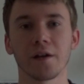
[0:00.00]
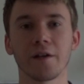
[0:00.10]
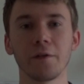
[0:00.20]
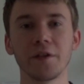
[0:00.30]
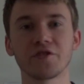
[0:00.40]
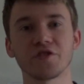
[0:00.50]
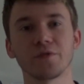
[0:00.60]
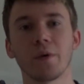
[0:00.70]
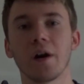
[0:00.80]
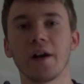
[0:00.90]

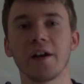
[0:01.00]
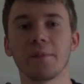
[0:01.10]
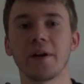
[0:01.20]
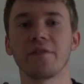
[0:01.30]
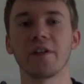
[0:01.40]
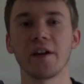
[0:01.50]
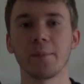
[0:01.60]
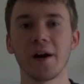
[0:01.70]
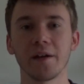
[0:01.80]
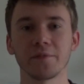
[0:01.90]
Konnichiwa, anime
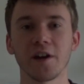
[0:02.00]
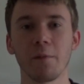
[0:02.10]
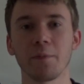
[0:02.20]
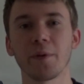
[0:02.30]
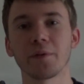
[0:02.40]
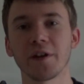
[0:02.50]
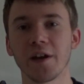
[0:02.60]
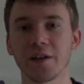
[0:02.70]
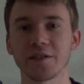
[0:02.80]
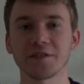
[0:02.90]
fam. I am Tom, the
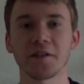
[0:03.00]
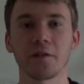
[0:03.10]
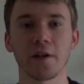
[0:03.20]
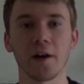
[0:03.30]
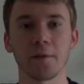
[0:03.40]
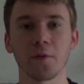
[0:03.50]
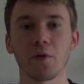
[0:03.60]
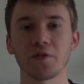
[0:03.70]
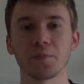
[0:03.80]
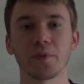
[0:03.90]
protagonist here, and I am
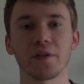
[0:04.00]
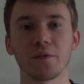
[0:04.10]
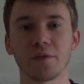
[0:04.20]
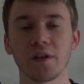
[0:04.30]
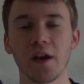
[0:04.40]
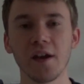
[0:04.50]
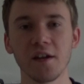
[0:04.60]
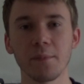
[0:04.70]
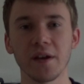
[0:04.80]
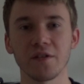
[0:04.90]
going to bring you the
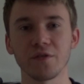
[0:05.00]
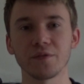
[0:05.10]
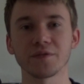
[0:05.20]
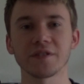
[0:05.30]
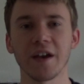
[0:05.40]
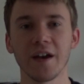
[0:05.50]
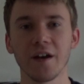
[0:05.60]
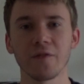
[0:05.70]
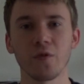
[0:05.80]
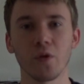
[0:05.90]
anime news
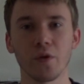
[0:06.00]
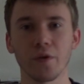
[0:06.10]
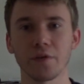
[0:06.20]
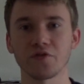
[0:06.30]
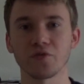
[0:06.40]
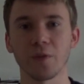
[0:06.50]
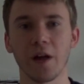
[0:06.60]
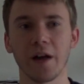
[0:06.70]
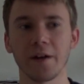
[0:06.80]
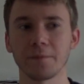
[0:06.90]
for
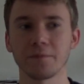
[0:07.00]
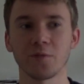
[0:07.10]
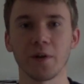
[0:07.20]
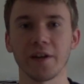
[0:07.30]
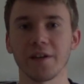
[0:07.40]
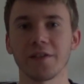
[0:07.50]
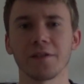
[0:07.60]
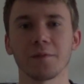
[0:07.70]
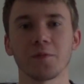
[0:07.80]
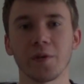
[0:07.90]
July 20th,
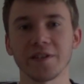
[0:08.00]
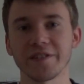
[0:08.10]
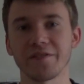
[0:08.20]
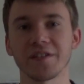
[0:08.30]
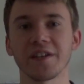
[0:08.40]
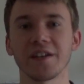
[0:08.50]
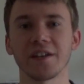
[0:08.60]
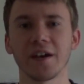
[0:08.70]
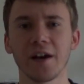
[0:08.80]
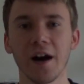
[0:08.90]

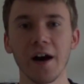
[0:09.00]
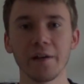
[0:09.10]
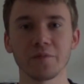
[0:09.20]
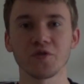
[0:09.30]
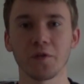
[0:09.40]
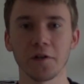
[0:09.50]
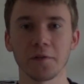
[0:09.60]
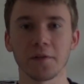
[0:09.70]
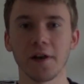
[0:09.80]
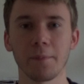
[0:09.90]
2017. I am
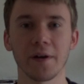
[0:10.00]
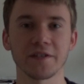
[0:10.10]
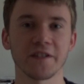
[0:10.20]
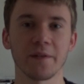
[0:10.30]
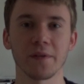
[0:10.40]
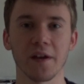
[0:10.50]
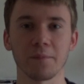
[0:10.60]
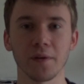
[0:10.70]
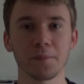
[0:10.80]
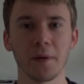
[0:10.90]
joined not by Sam
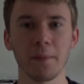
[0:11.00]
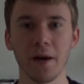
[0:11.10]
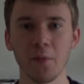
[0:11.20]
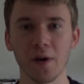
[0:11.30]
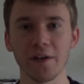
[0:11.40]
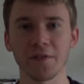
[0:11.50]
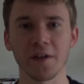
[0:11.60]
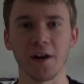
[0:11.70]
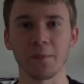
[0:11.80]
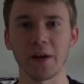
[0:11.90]
again, but by my wife,
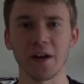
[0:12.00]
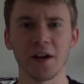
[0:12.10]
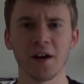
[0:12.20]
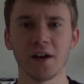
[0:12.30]
Akame.